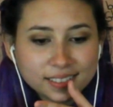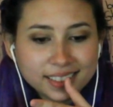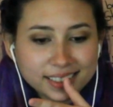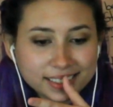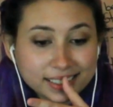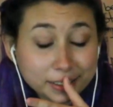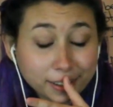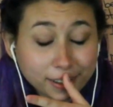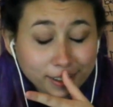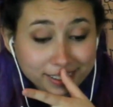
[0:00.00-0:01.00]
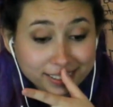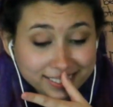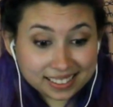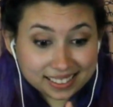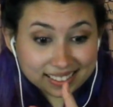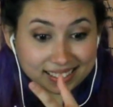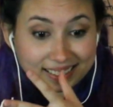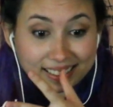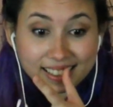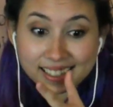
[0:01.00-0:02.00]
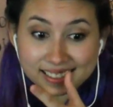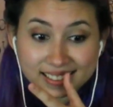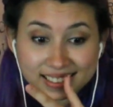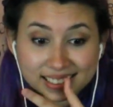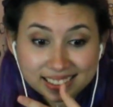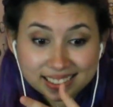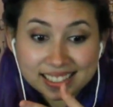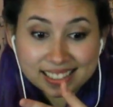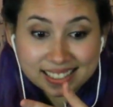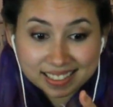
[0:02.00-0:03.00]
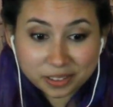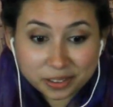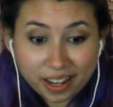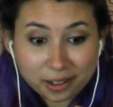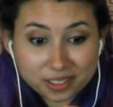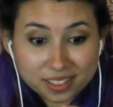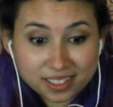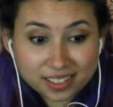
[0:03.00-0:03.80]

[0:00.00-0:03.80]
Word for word: Can they not? Yes. Kiss in your house.